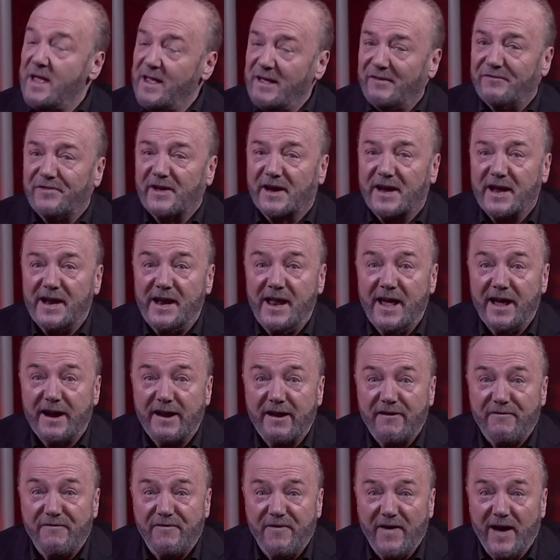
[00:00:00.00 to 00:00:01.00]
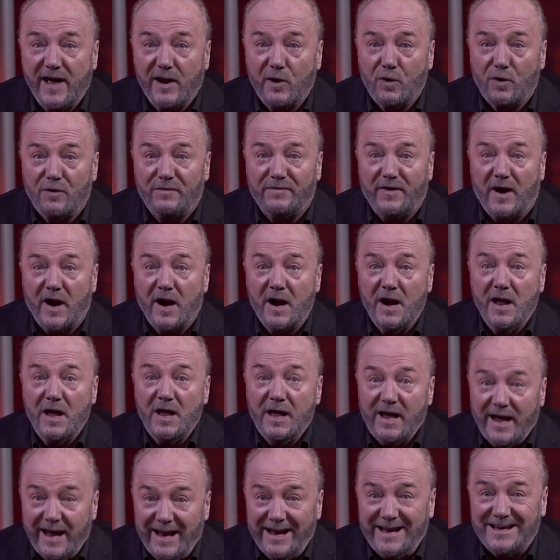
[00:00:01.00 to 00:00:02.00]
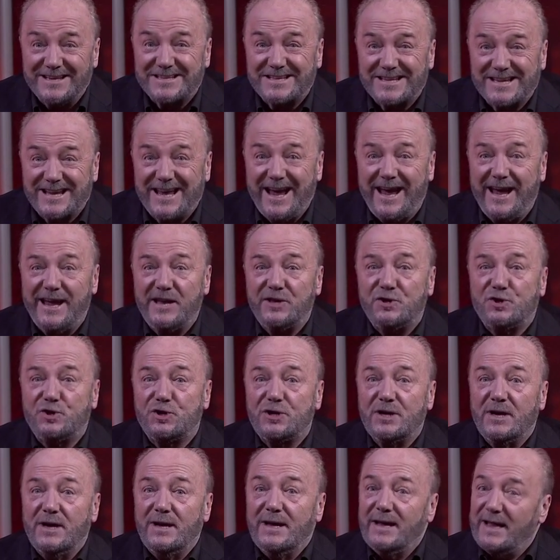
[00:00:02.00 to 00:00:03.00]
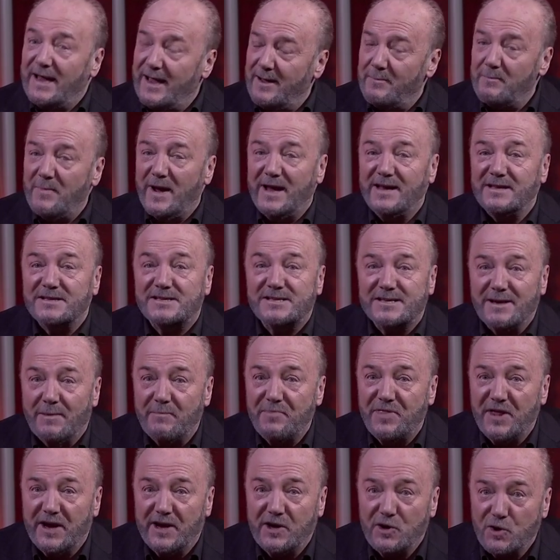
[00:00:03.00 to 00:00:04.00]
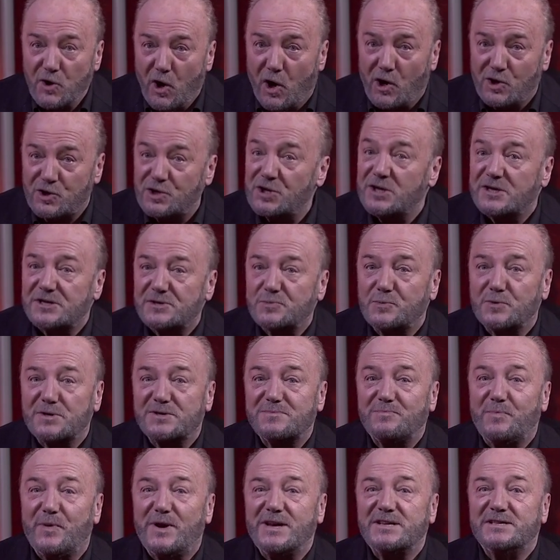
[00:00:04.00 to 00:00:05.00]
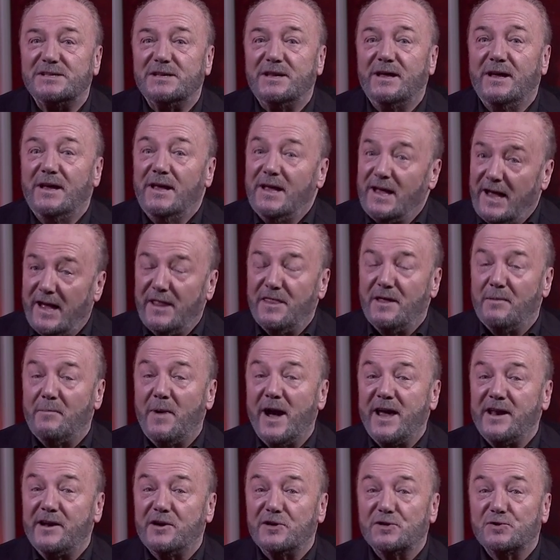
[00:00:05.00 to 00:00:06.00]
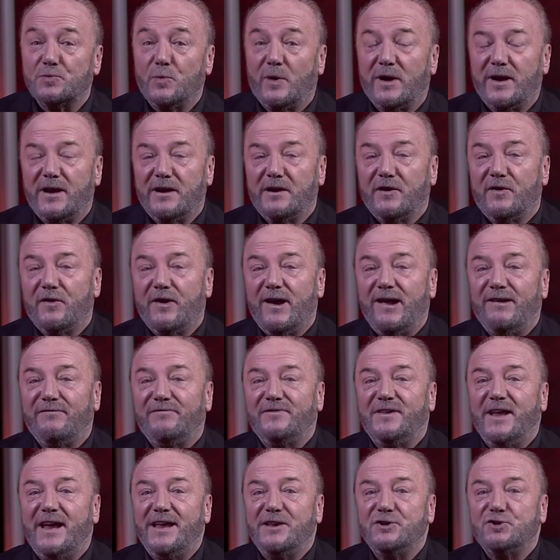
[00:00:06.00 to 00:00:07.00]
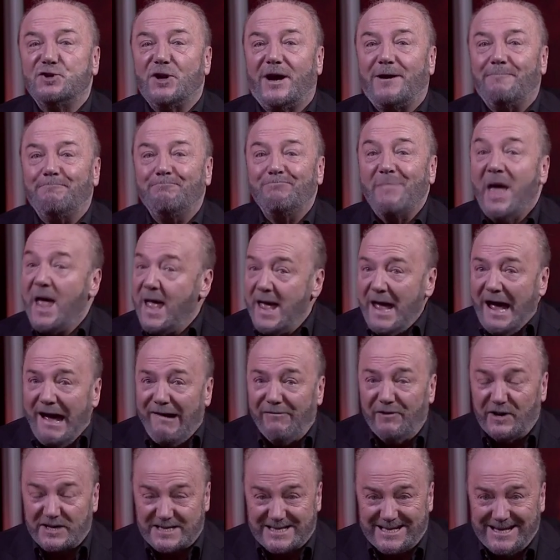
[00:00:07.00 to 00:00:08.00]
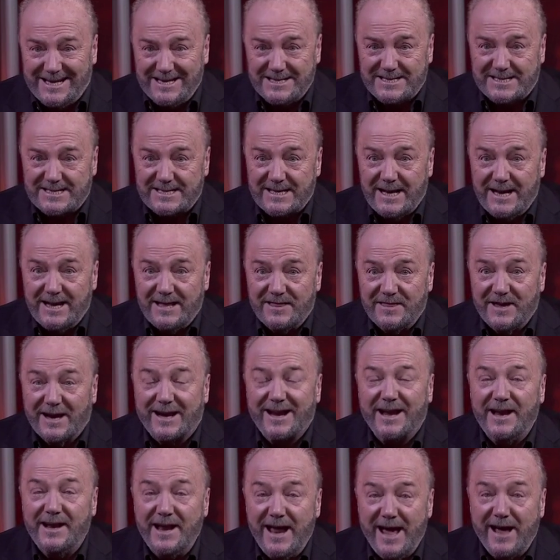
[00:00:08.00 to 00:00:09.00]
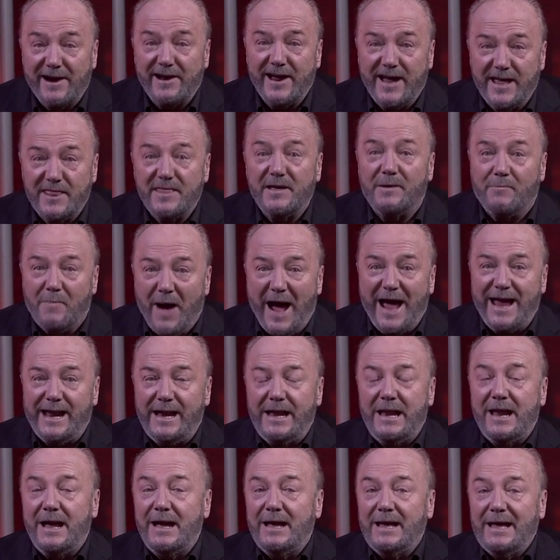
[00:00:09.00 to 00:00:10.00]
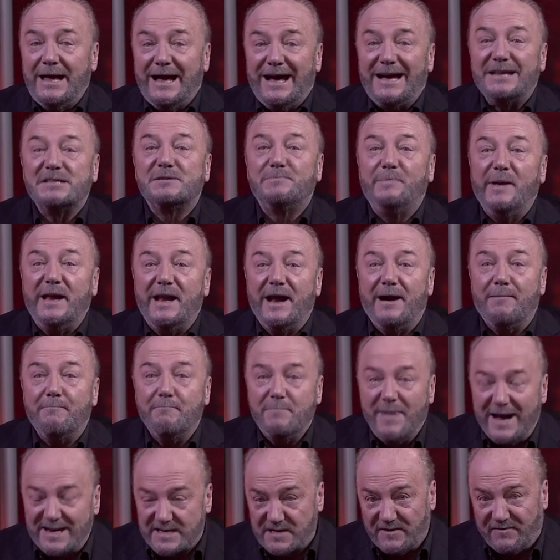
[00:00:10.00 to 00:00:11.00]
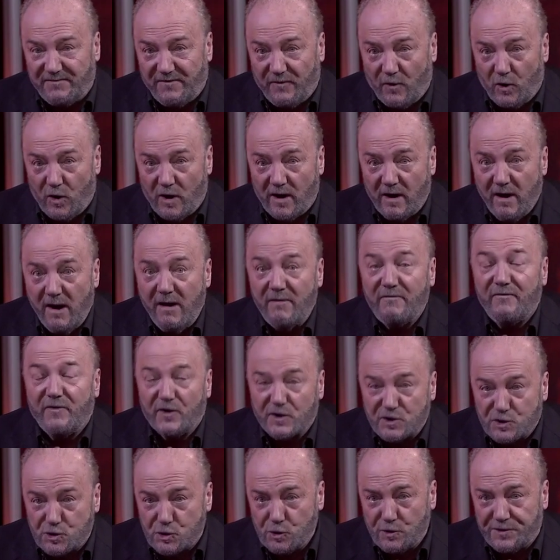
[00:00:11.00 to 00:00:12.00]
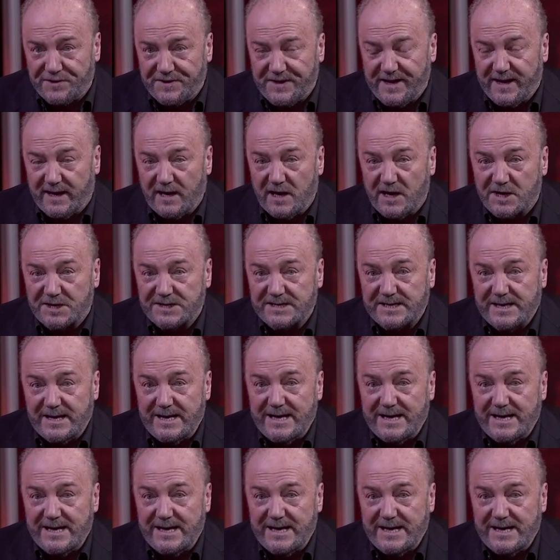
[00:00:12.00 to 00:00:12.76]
If the Canary fell over in its cage, it meant something noxious was present and the miners were in grave danger. Ever since, the canary in the mine has been a metaphor for truth-tellers